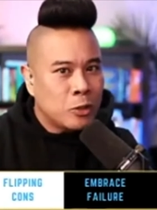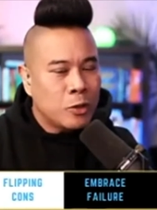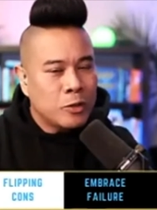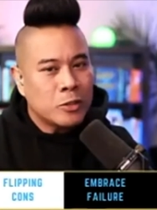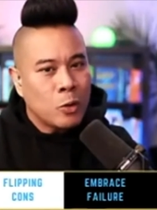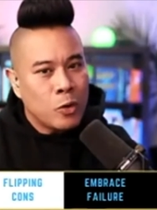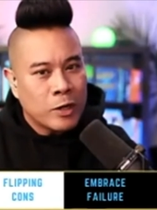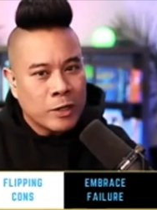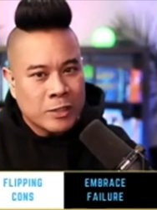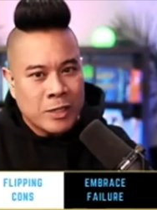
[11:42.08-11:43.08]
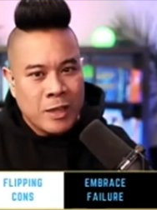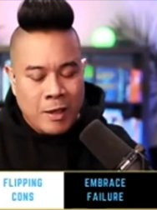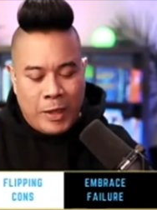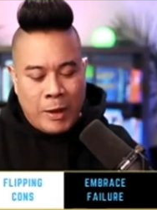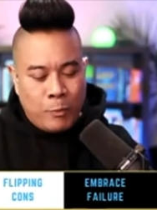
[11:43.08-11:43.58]
200 stores,
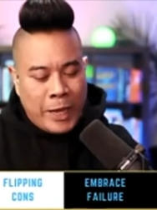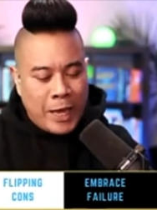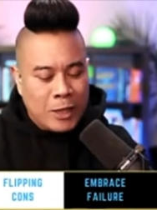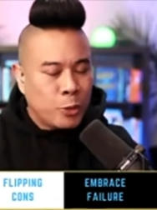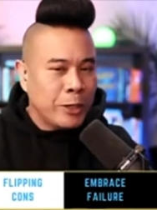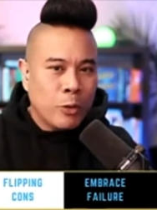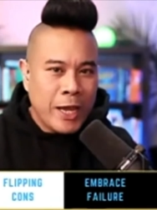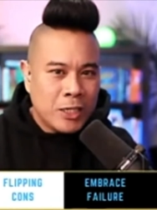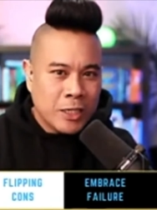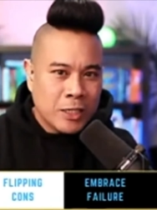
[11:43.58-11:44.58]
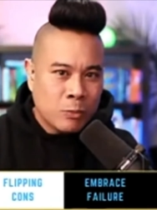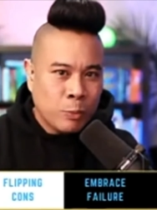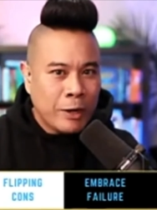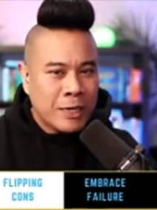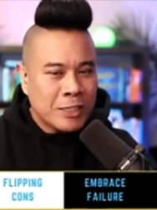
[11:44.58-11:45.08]
and we had 3 locations.
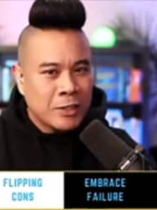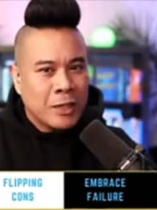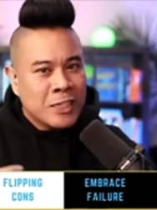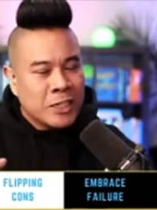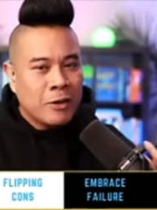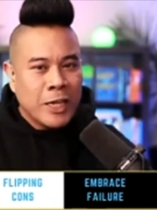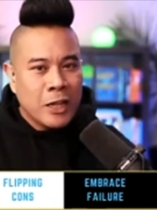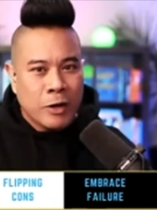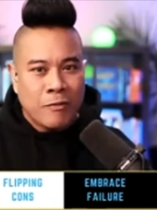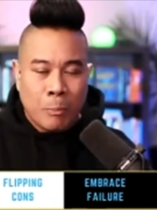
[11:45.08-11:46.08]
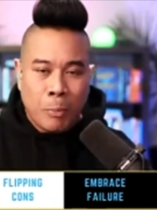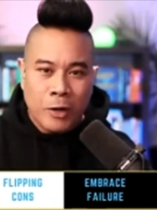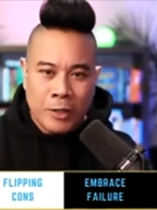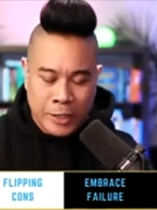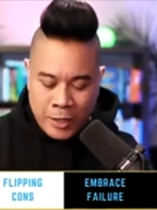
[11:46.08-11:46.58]
We were actually on the legendary Telegraph in
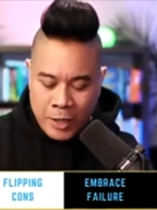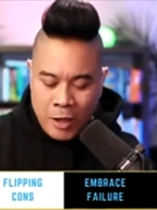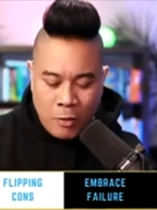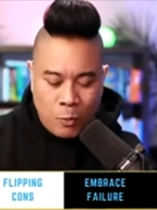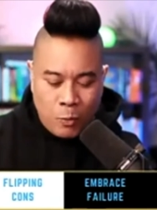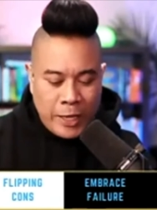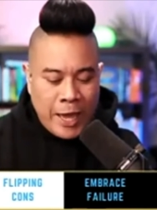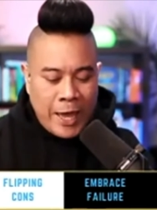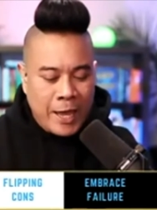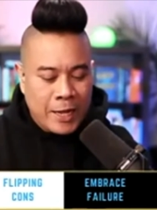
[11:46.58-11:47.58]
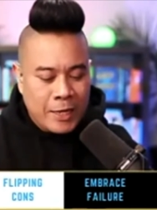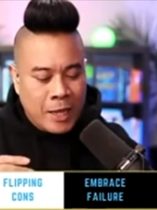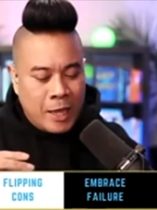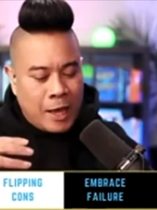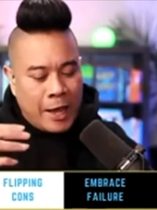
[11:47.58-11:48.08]
Berkeley. I
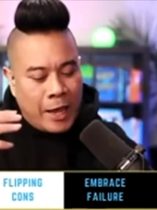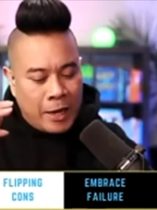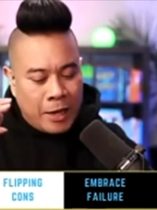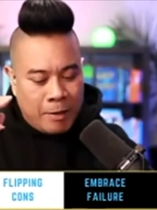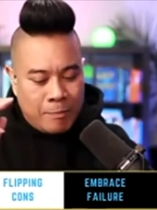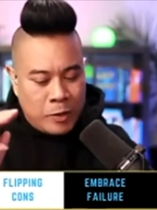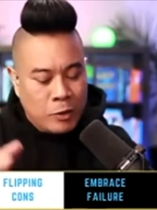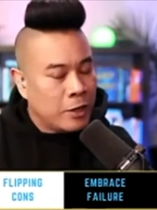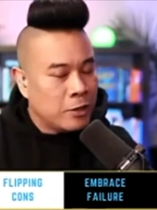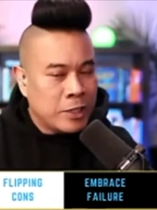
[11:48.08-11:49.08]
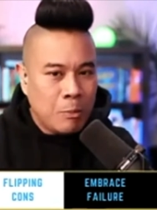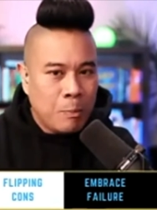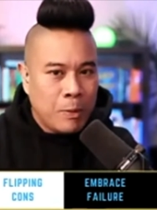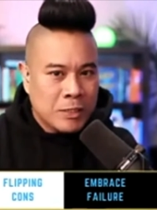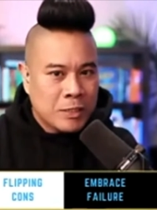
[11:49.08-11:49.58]
had
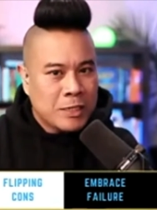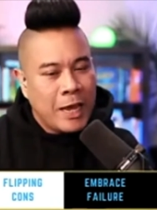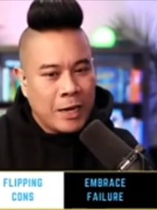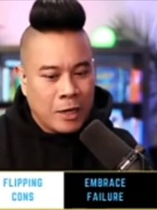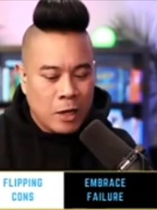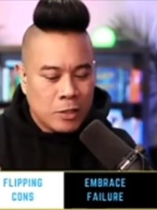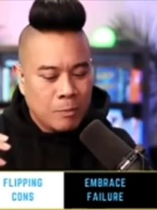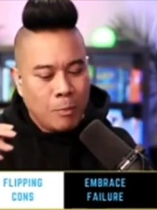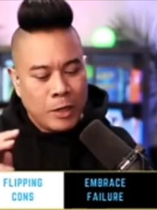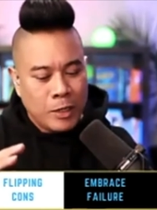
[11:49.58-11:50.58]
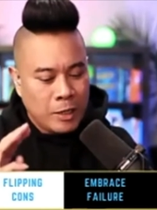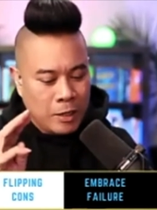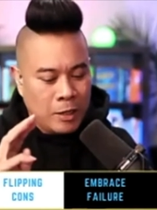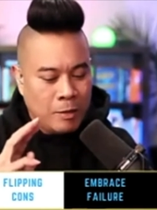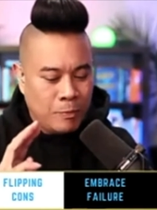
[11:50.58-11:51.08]
entertainment business. I had a content marketing,